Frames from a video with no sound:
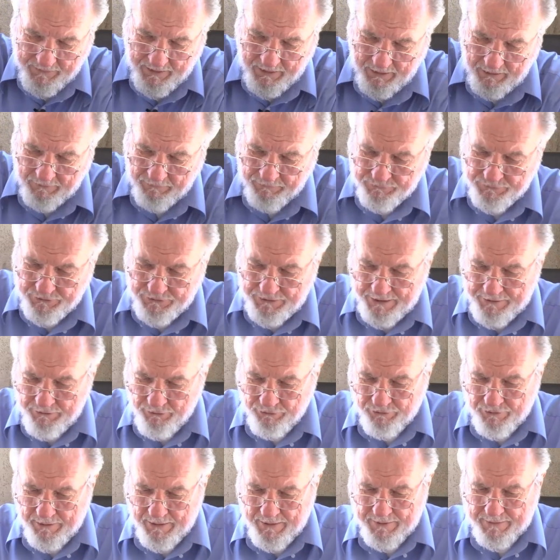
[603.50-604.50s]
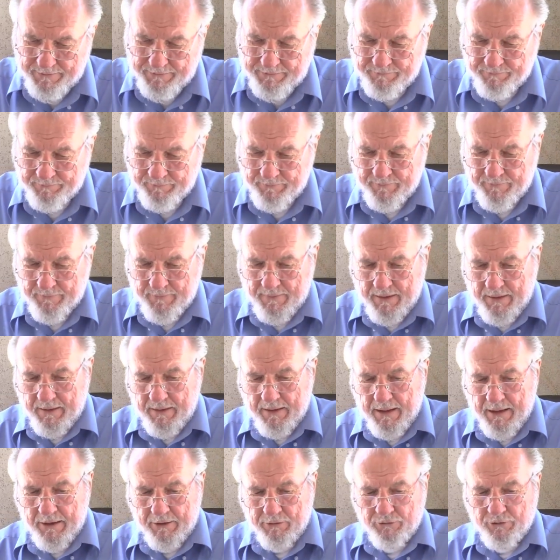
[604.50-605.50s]
of genocide
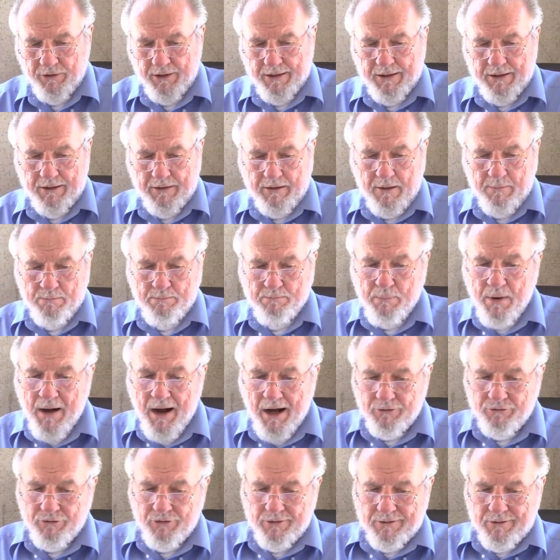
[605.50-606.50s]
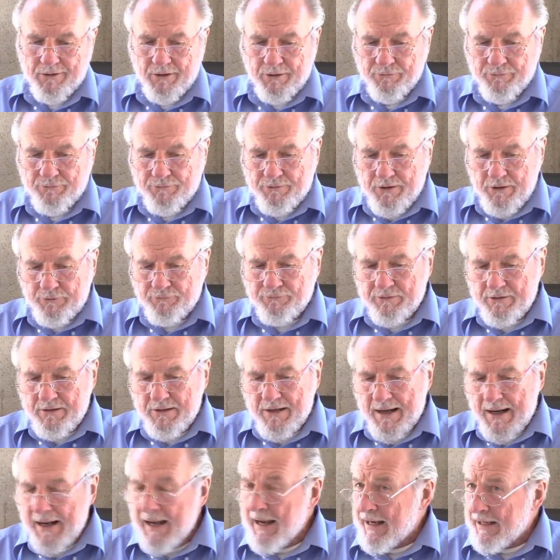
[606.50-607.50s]
as a composite of different
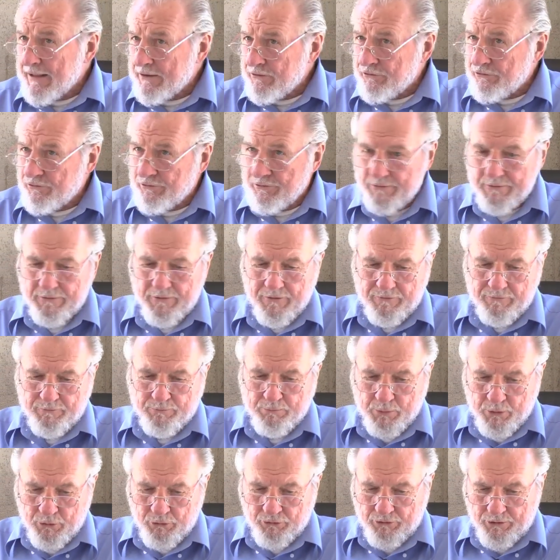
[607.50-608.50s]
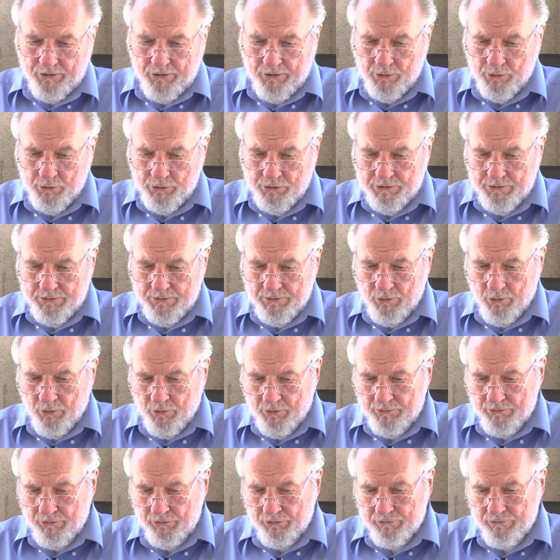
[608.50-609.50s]
acts of persecution
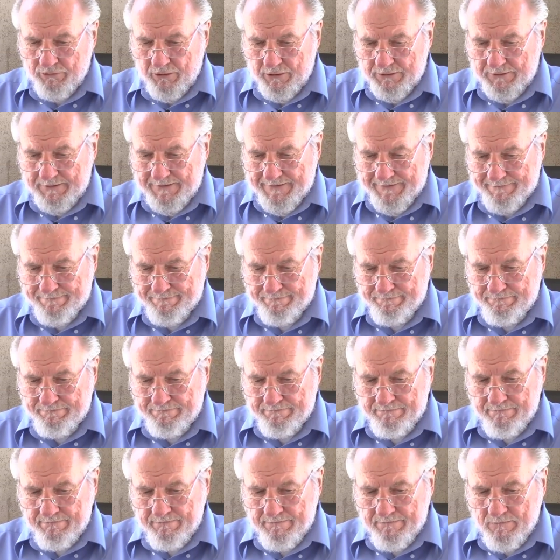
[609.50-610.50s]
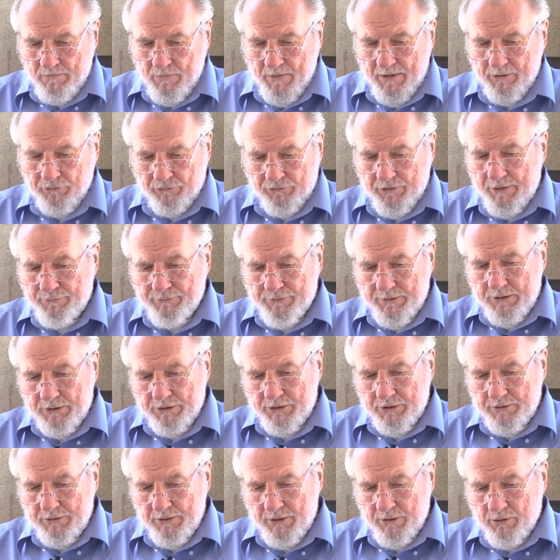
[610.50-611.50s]
or destruction. His
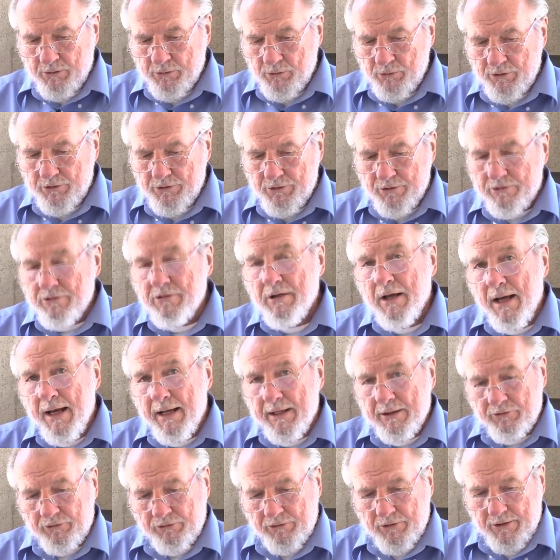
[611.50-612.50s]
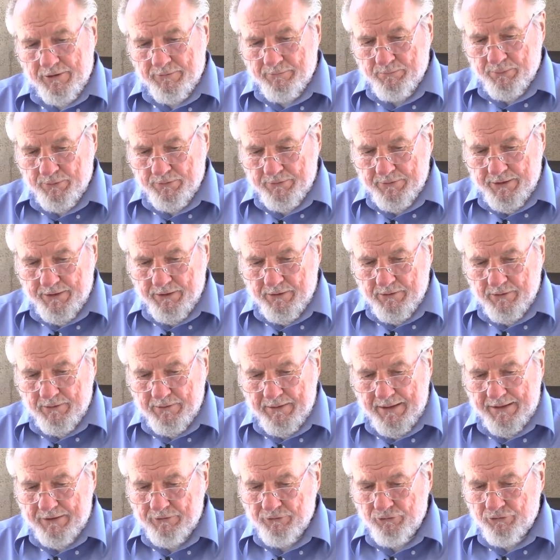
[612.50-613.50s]
definition included attacks on
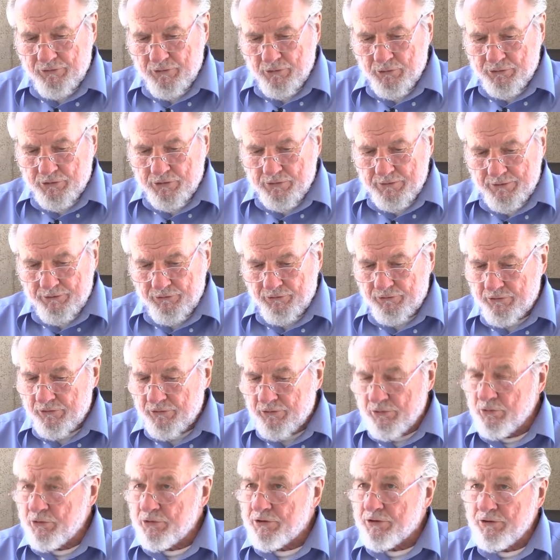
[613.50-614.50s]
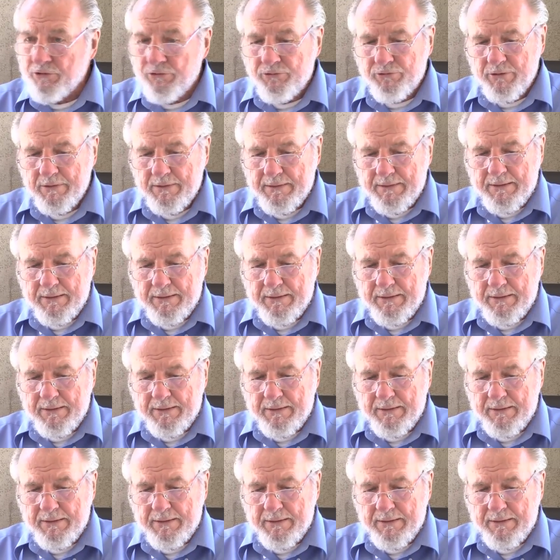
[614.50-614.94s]
political and social institutions,